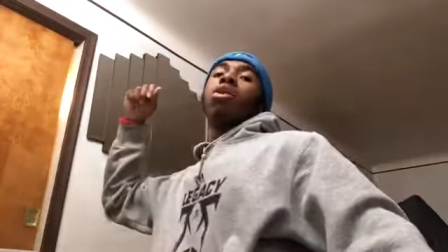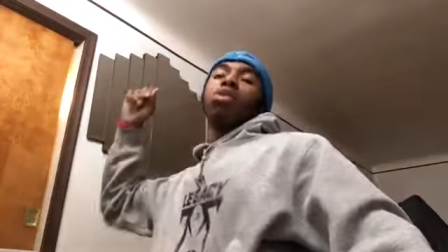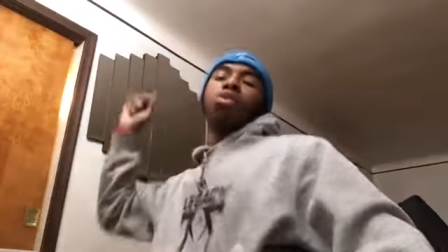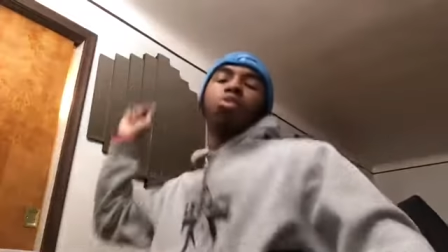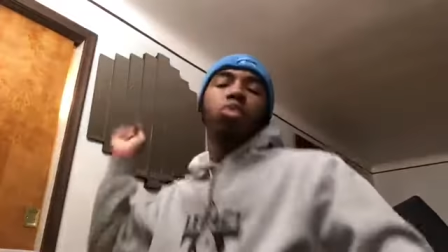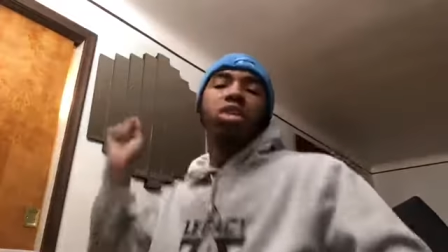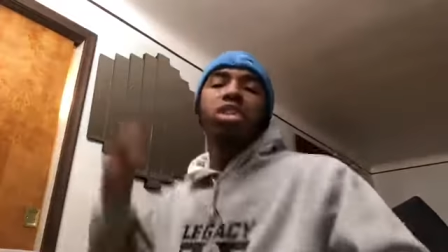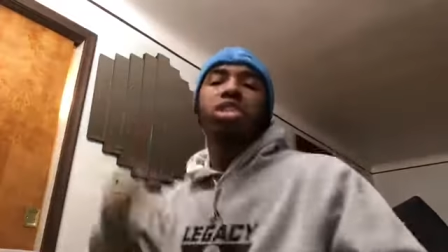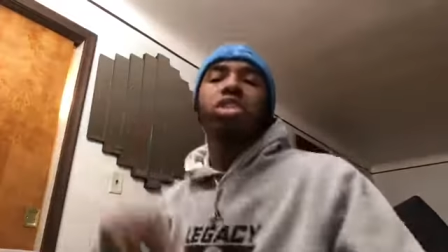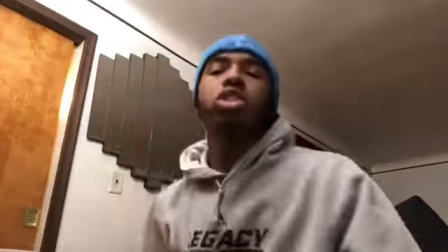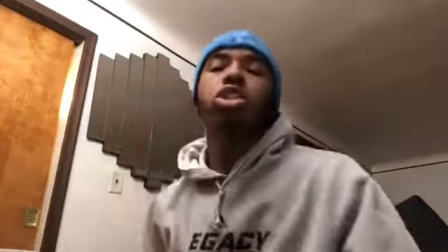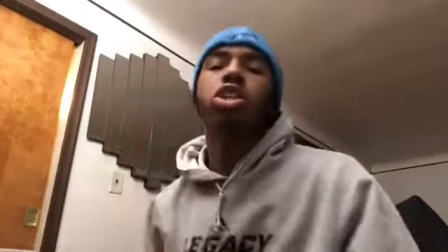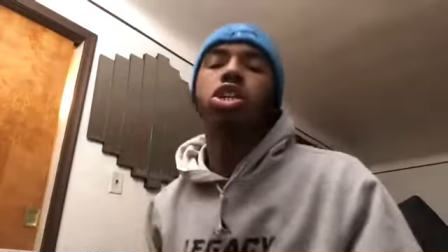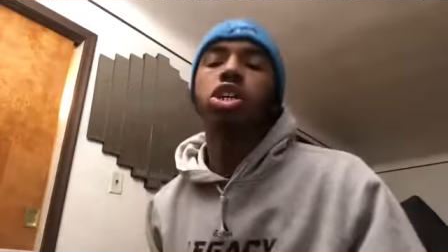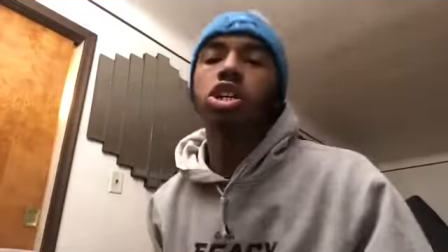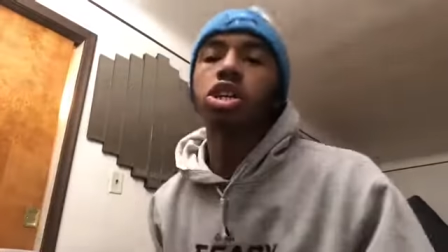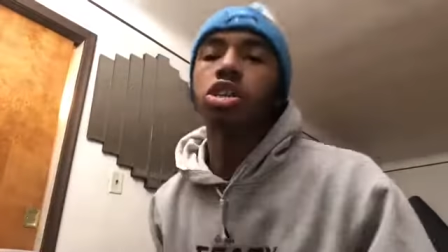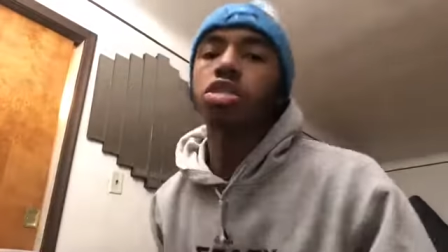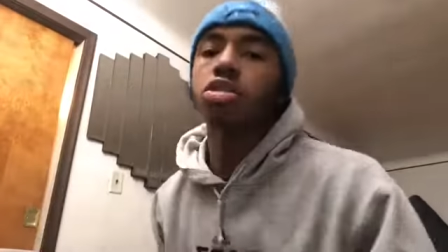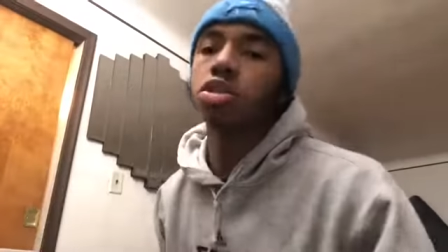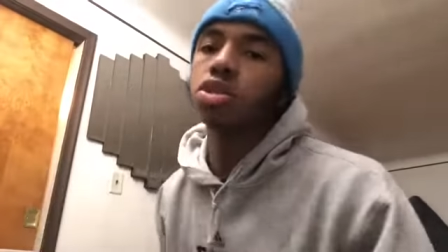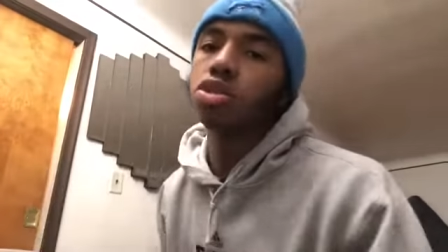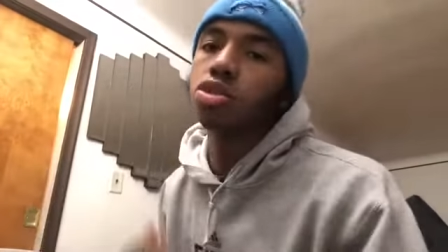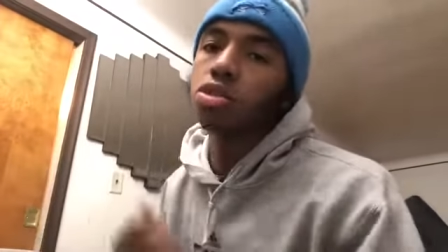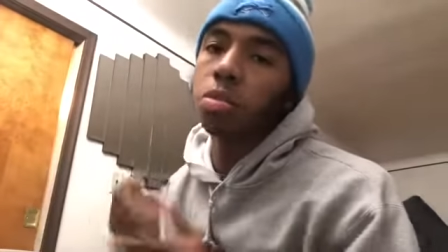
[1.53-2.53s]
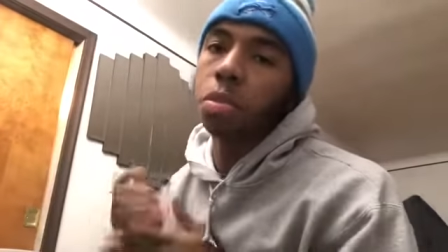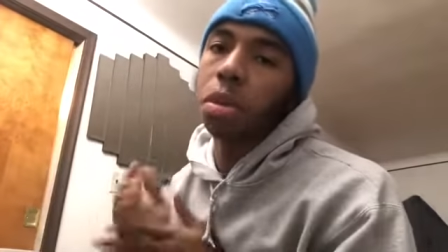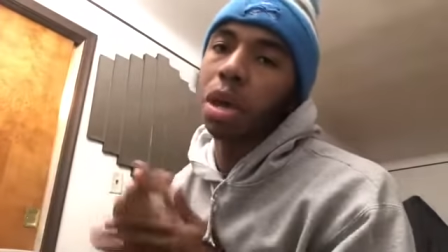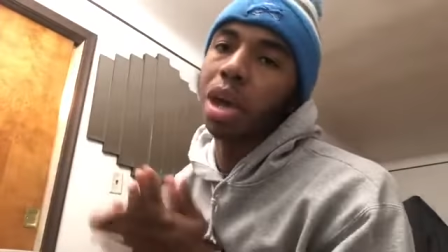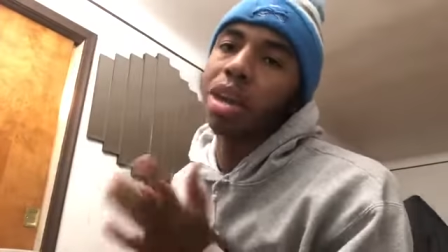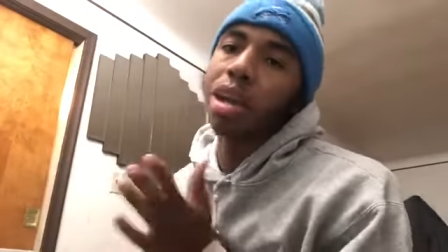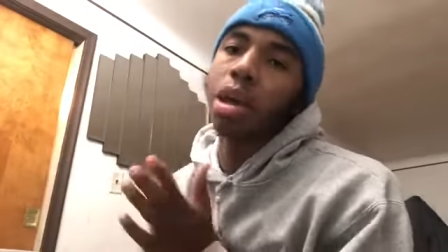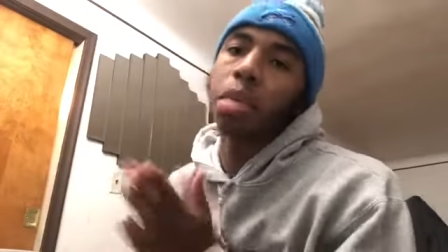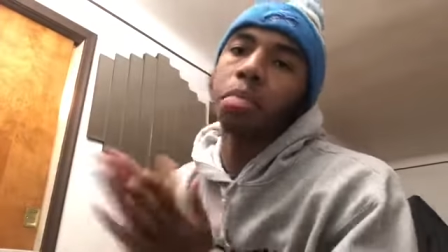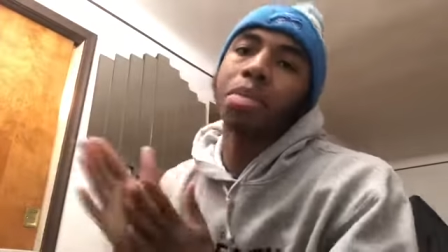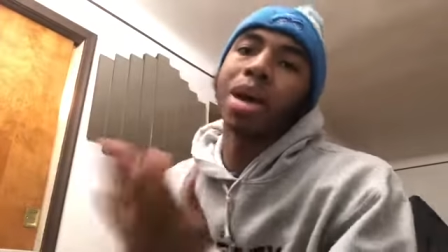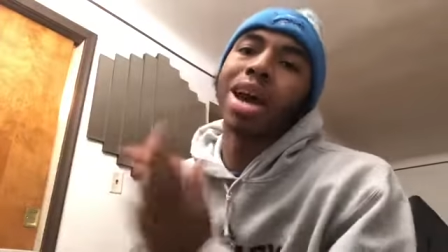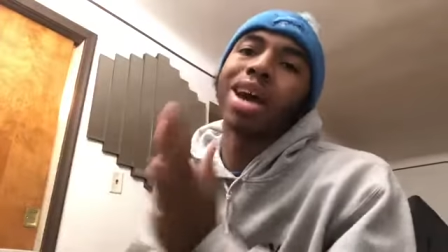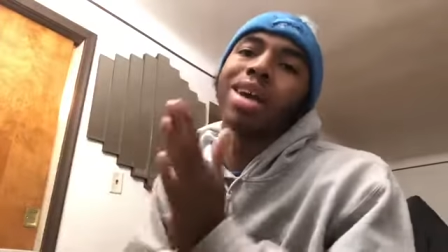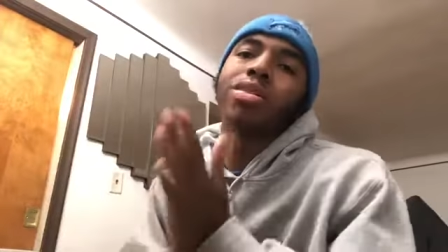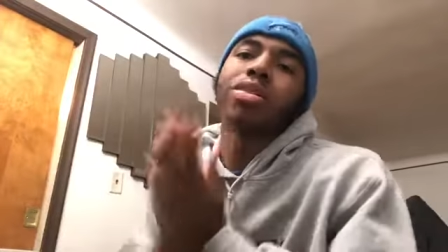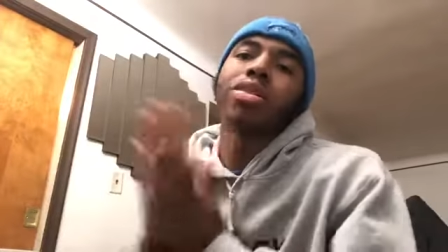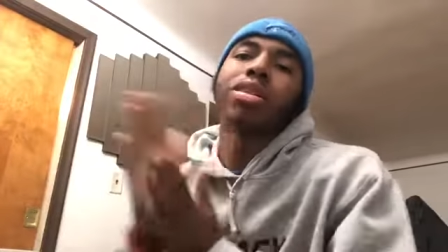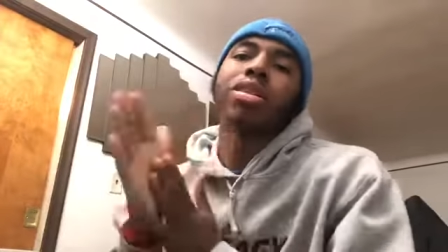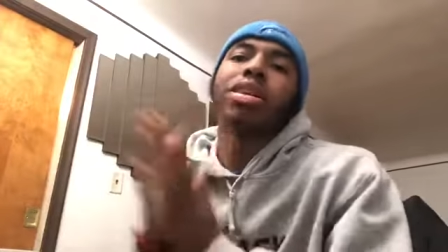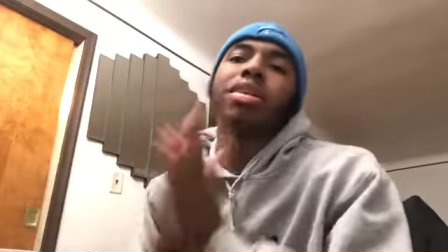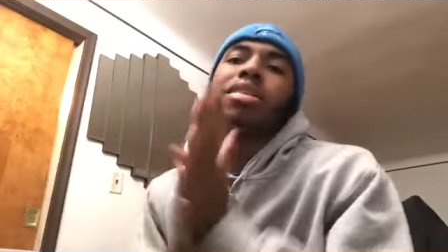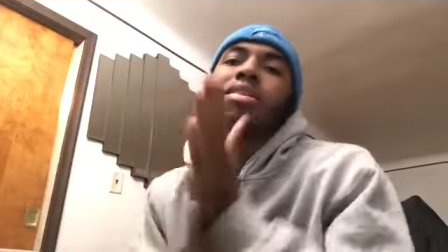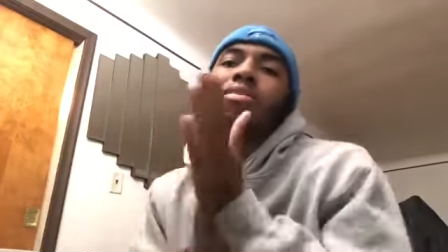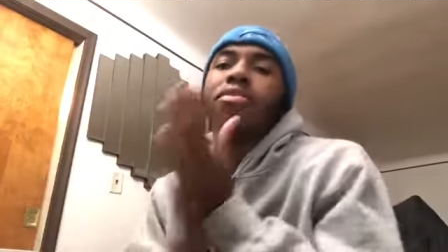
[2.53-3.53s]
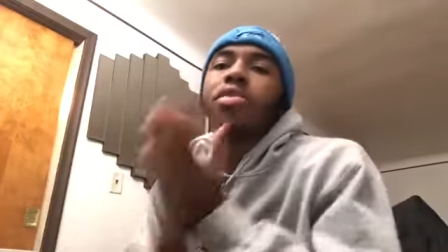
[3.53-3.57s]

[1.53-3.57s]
What's good, YouTube, man? I'm back with another